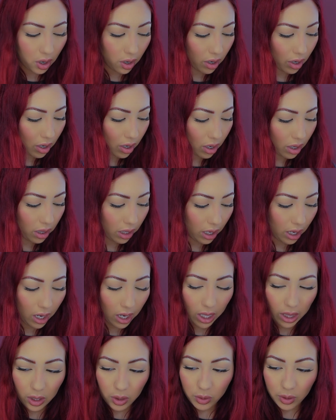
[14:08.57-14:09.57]
on the
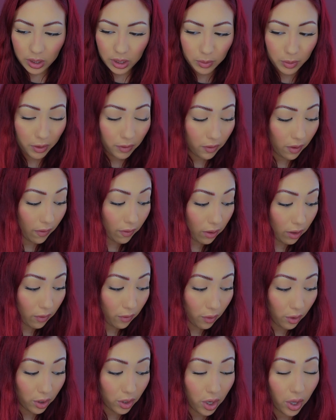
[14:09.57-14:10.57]
8th, so I spent
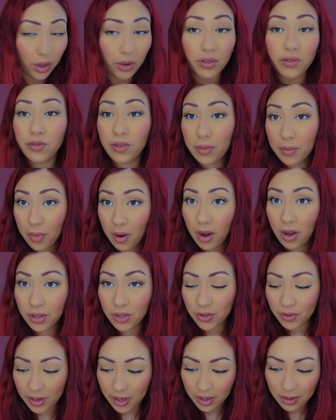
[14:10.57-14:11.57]
$54 for
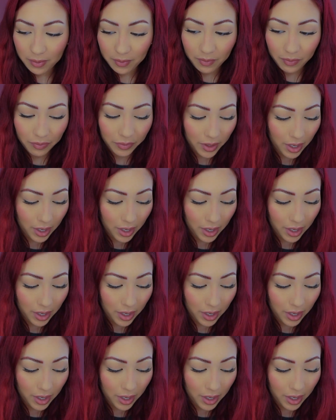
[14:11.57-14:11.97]
Padre.